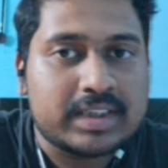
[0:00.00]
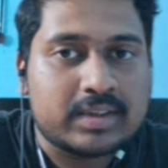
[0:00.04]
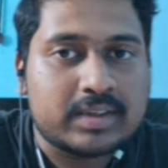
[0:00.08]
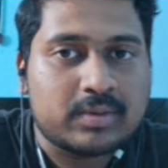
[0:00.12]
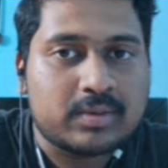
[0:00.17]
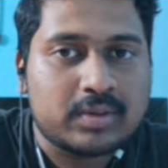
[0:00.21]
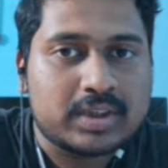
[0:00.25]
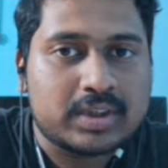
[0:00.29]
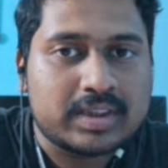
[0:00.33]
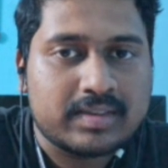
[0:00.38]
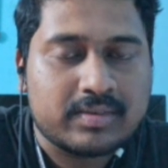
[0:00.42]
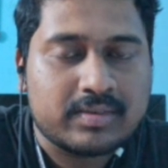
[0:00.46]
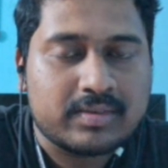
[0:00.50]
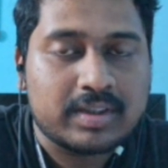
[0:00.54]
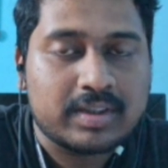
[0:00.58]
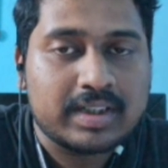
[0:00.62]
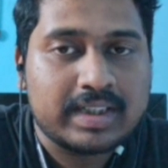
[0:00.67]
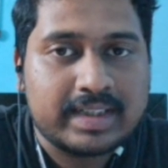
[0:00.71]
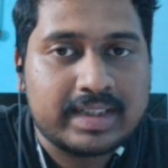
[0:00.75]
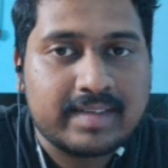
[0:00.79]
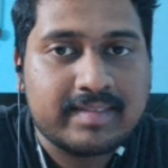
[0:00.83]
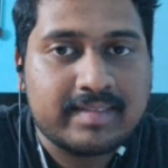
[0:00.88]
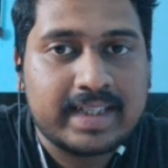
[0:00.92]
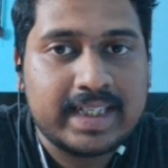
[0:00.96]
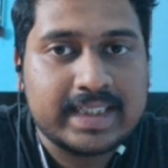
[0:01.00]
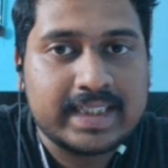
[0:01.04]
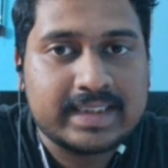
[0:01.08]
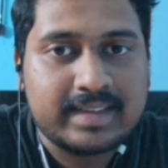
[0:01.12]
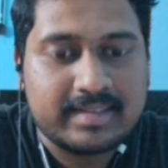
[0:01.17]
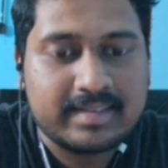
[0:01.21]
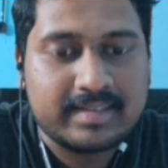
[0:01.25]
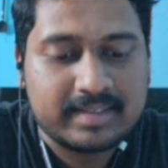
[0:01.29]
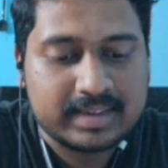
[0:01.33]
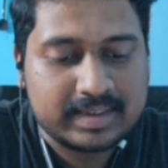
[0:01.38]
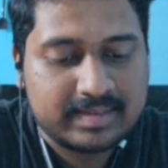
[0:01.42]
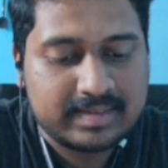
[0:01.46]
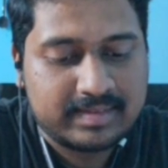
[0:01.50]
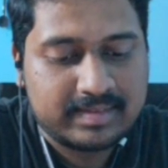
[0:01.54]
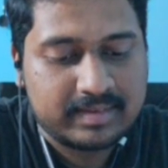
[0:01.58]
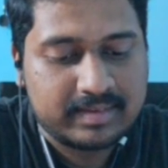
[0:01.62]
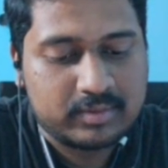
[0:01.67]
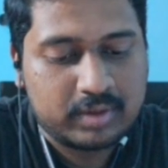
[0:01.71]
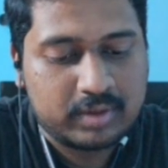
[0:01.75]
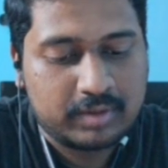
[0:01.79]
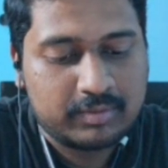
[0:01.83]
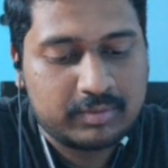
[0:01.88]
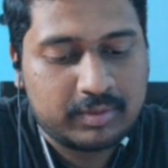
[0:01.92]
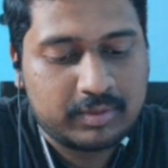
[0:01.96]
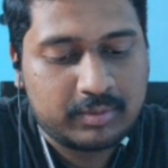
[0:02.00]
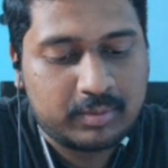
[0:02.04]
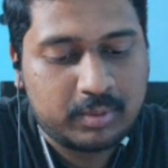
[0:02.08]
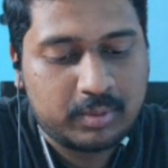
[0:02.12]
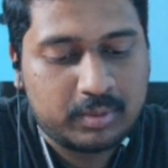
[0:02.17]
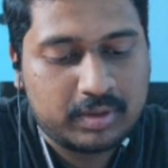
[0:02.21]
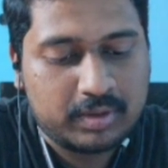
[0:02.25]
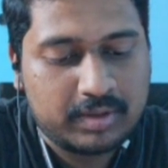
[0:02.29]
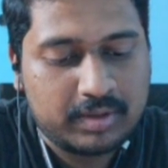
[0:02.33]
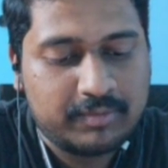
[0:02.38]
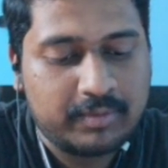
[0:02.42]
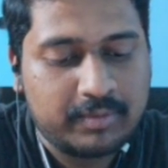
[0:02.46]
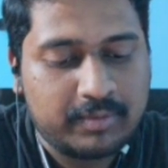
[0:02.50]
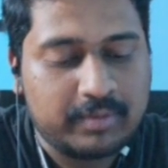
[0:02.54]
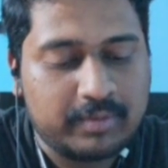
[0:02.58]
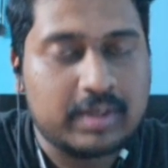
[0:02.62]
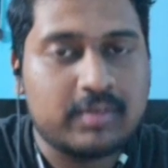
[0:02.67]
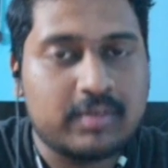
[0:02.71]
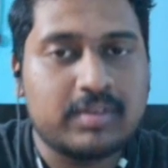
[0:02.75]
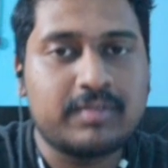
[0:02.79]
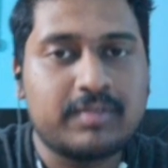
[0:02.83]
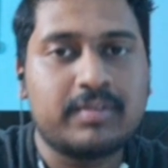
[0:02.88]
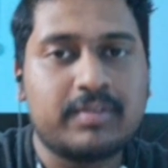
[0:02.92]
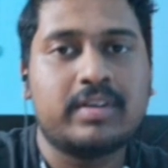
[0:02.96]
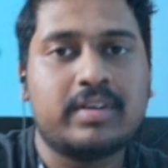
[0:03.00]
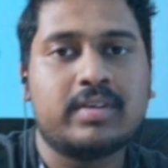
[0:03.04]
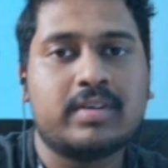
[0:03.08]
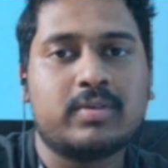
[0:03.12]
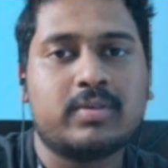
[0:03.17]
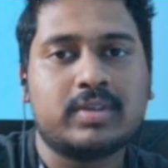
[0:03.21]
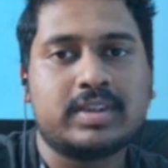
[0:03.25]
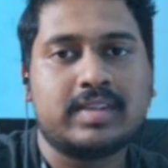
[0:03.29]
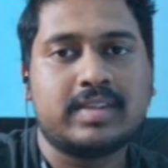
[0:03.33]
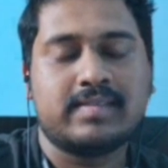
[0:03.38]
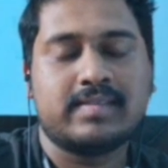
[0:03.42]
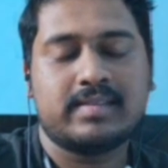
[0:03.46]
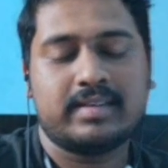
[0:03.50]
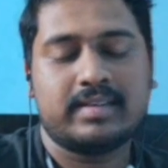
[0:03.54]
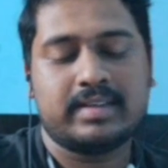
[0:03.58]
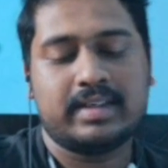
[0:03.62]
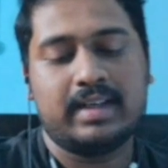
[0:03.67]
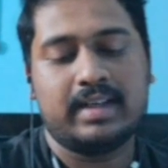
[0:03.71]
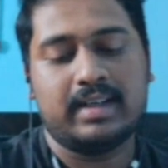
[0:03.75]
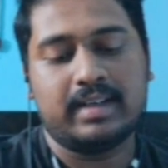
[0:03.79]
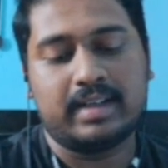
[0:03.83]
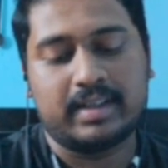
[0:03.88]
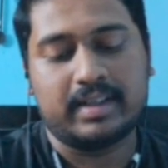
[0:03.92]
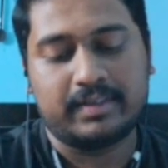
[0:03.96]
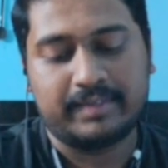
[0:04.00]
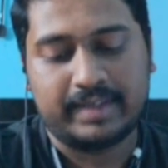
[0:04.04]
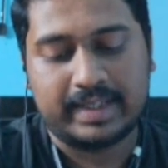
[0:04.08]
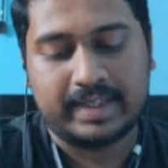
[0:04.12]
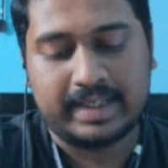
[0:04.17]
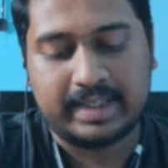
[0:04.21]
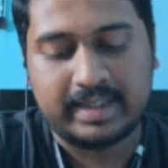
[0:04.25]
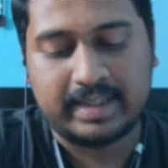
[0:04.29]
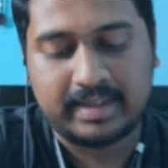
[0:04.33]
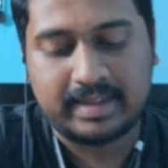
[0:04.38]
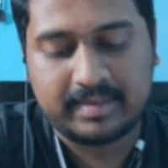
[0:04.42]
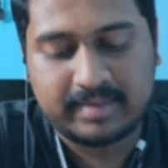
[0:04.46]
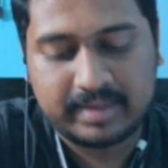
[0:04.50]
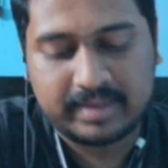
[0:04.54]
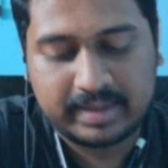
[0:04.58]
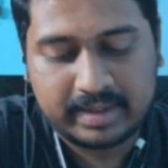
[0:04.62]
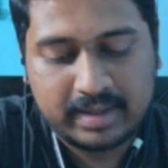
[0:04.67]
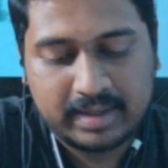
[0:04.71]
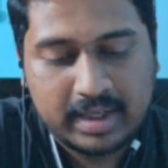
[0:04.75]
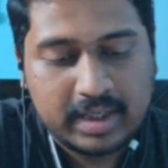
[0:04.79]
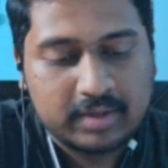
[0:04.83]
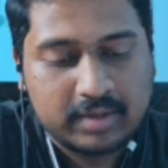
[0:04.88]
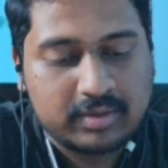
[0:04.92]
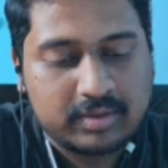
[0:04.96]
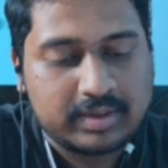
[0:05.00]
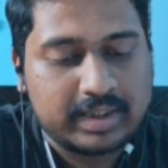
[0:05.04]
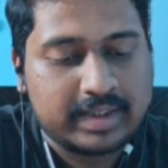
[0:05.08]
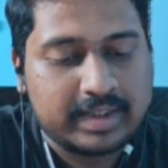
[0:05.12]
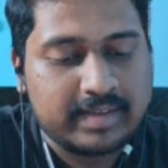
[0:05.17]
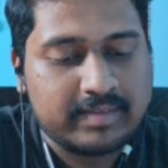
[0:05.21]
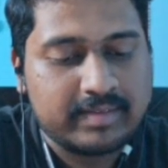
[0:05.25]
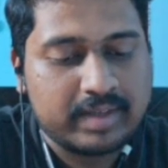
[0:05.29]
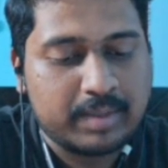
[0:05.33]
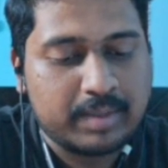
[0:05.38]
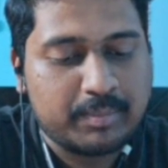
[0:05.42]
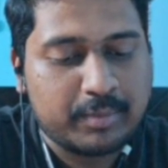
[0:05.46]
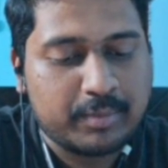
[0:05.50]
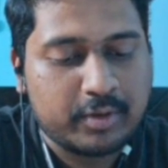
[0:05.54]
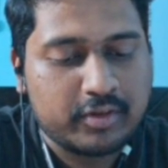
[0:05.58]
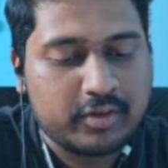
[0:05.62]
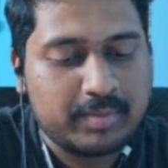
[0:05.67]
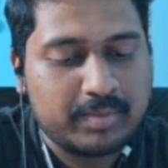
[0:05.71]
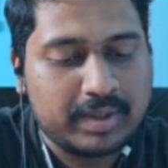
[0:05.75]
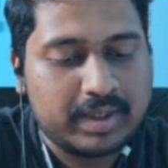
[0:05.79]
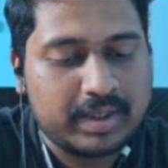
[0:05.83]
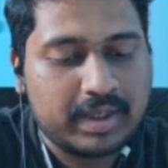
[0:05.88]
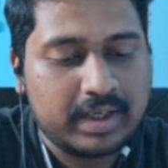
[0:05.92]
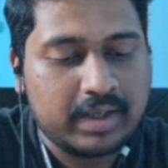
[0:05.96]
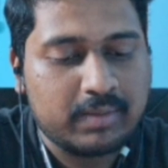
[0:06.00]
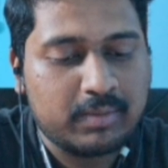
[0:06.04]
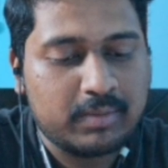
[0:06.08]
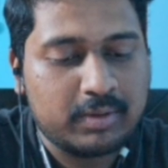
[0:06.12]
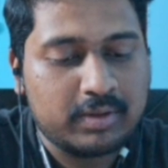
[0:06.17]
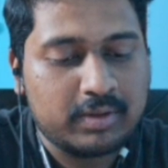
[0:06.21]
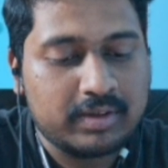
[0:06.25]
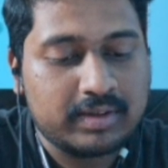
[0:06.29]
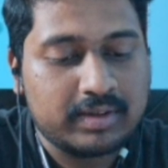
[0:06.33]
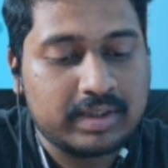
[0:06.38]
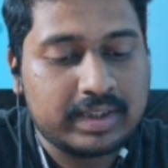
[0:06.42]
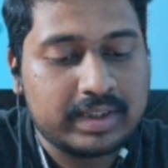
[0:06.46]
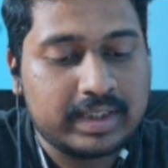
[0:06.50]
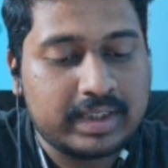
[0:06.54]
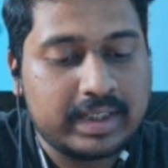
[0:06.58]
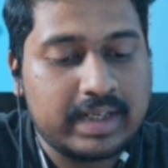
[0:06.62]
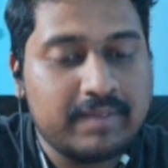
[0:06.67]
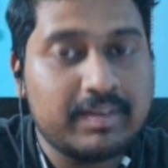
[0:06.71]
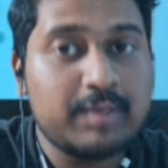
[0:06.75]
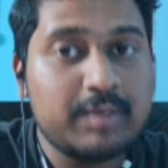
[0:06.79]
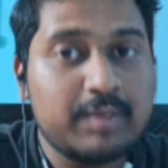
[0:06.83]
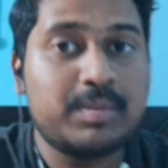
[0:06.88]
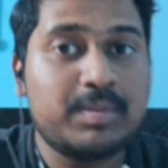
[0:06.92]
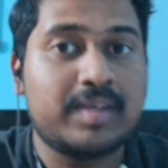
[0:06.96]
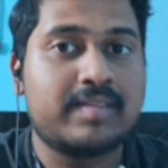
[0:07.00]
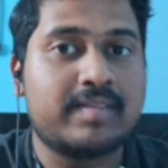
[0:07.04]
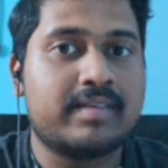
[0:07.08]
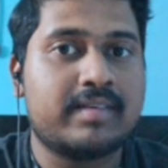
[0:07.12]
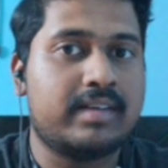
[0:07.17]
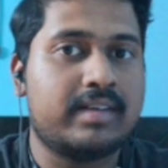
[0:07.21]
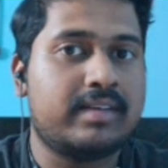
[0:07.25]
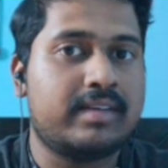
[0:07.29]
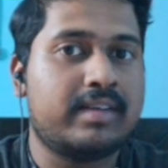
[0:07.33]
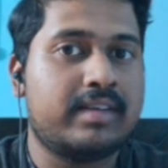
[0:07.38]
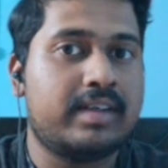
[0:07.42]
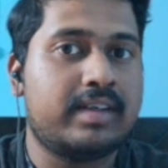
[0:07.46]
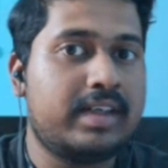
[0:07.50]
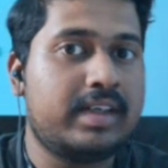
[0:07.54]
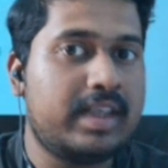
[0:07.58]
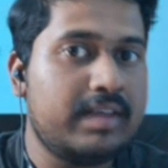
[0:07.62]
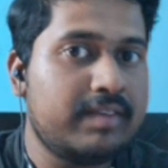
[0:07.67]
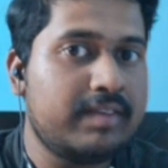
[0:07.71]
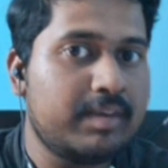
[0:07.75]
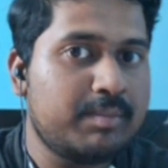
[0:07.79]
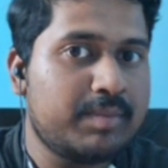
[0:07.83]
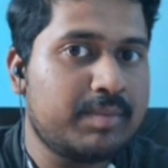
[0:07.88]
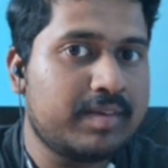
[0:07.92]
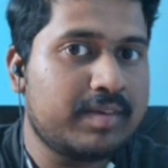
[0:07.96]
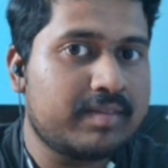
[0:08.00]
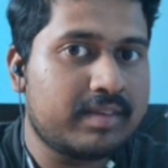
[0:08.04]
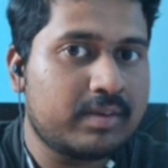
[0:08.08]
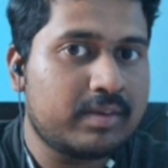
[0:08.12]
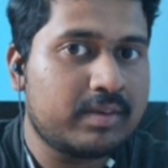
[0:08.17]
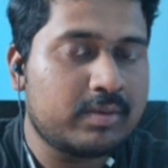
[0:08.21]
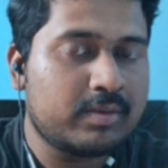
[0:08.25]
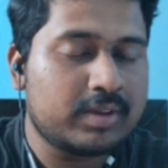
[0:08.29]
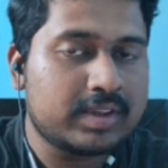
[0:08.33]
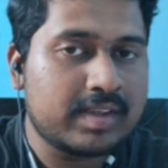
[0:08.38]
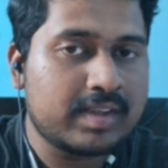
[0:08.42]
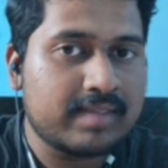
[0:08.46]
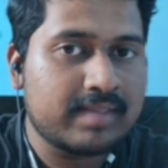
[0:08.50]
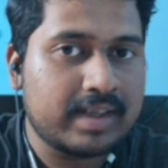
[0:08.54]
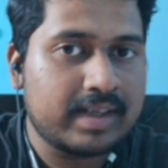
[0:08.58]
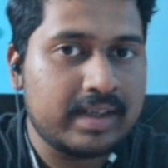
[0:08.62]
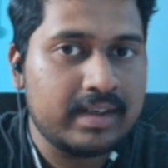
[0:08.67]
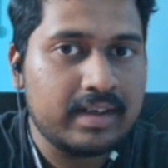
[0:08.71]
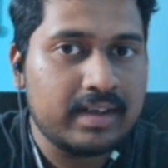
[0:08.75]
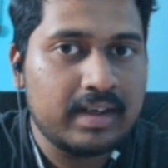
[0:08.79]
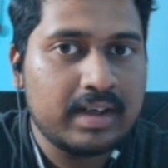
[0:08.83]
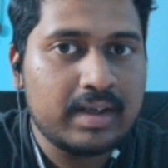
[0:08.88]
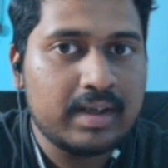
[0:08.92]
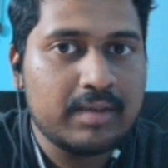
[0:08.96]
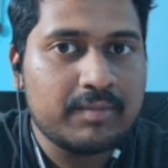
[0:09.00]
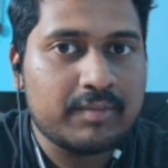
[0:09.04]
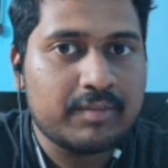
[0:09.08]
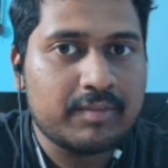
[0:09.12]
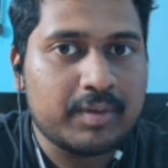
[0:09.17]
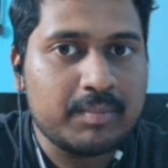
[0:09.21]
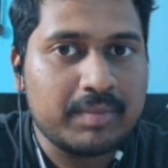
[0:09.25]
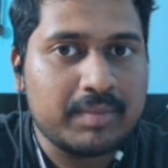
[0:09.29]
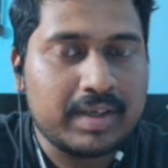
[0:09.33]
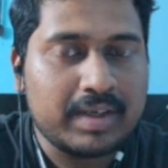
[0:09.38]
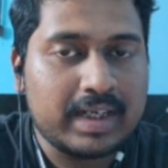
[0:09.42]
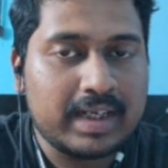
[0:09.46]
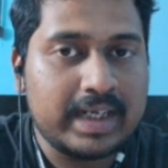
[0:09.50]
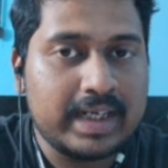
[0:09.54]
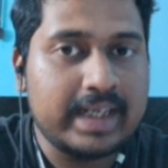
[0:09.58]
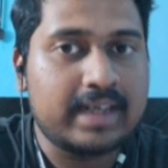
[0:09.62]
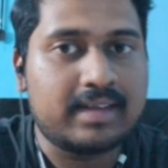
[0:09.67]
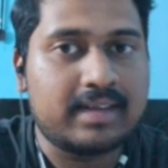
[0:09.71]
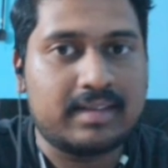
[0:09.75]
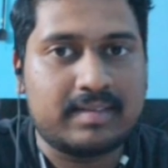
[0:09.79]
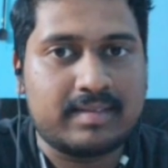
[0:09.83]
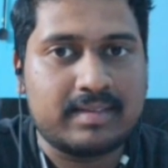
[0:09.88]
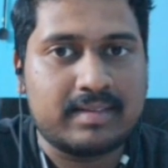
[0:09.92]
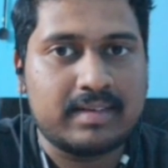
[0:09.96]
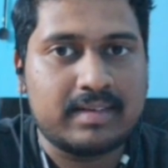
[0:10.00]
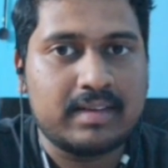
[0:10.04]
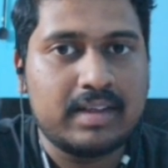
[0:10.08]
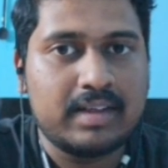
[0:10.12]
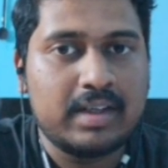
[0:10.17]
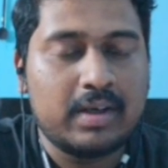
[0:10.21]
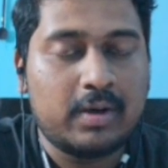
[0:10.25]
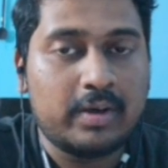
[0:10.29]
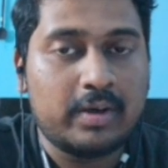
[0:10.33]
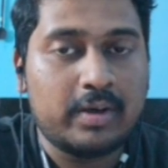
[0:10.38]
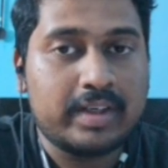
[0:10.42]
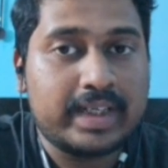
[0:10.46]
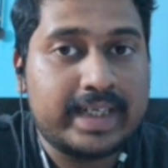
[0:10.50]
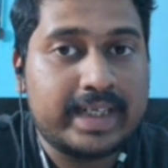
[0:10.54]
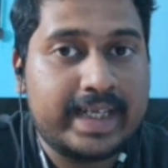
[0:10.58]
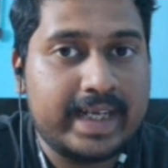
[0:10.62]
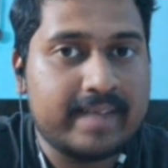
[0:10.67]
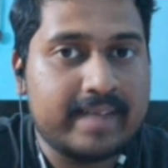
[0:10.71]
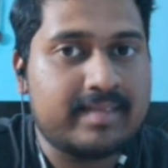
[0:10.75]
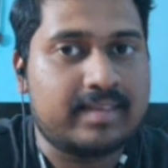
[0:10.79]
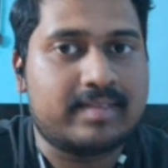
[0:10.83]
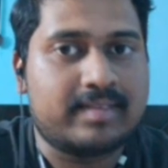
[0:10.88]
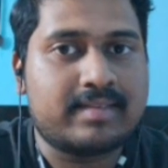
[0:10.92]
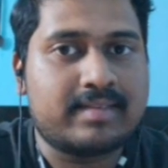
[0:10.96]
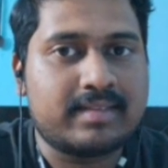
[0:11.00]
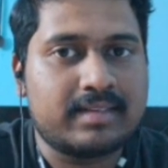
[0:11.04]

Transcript: questions, okay? That is case discussions. It's after total 4400 questions till now in INICET. So that is approximately equal to 31%. 31% questions are from clinicals or cases,